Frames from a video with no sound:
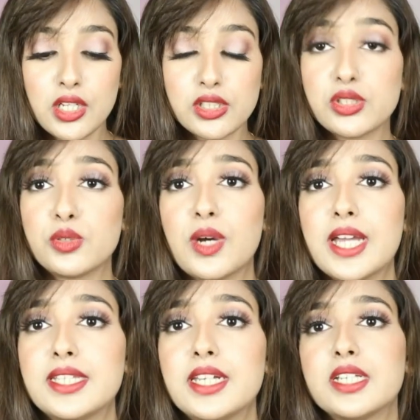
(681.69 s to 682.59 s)
so
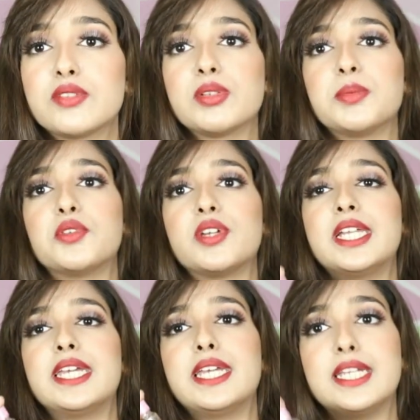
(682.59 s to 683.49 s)
I think it will be
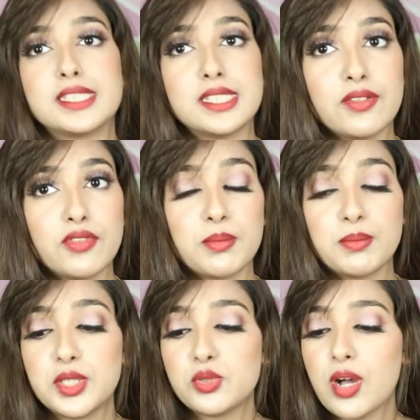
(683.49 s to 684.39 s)
really easy for
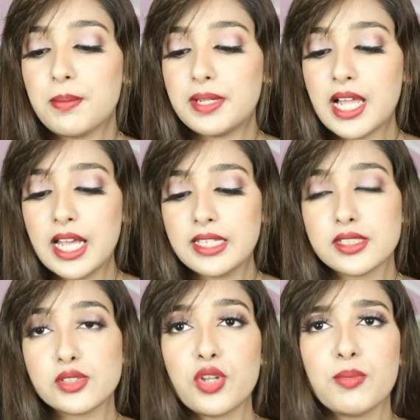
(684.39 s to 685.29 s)
me to apply
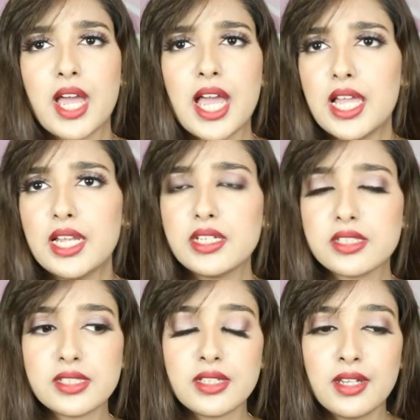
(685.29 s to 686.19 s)
this on my
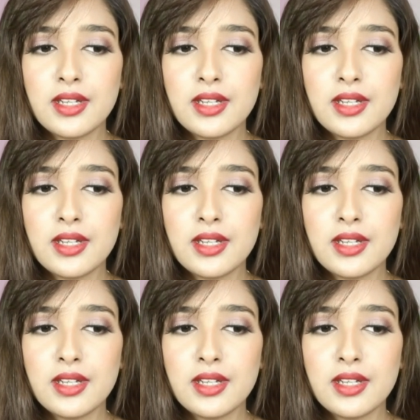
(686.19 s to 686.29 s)
eyelids.